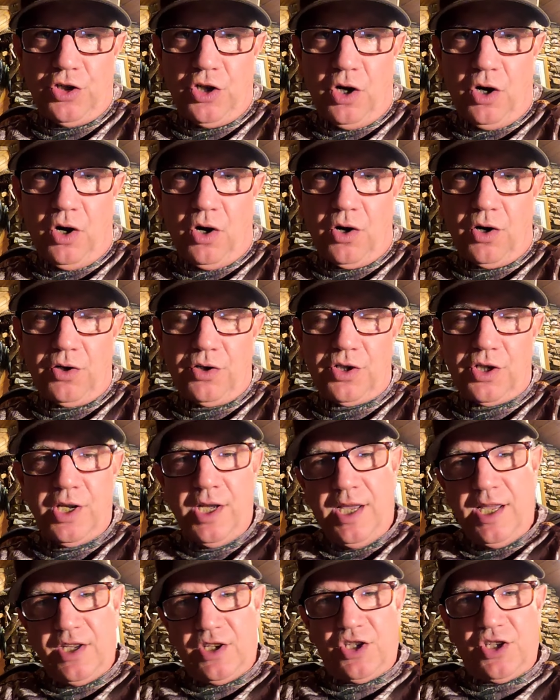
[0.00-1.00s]
yards
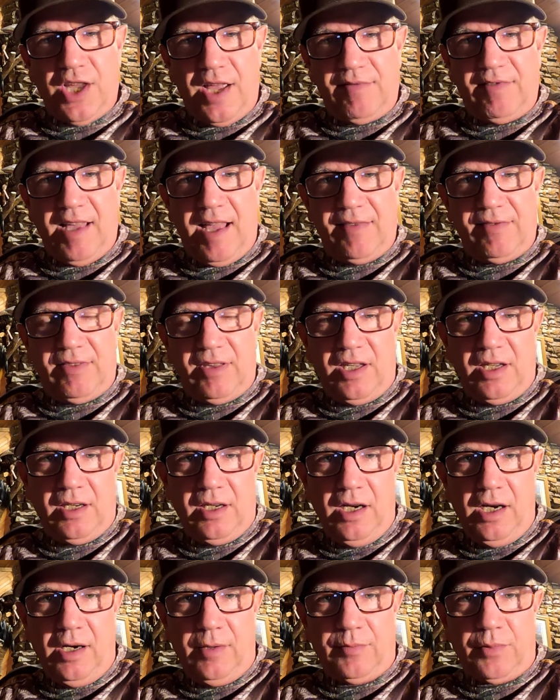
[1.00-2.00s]
and set that thing
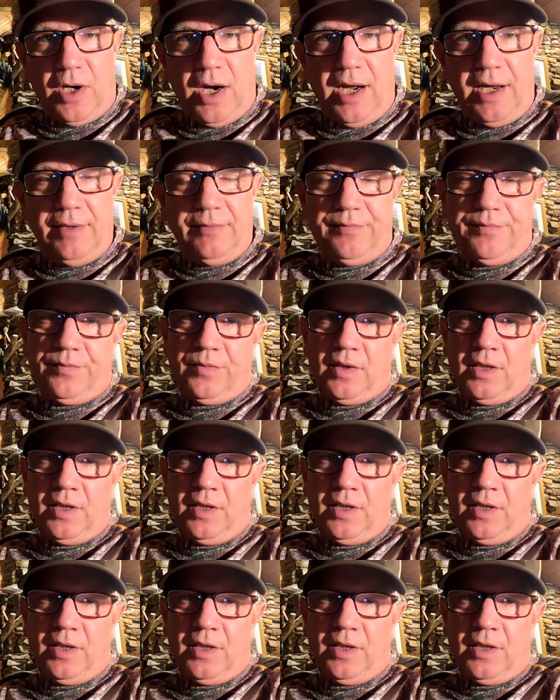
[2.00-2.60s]
up, right?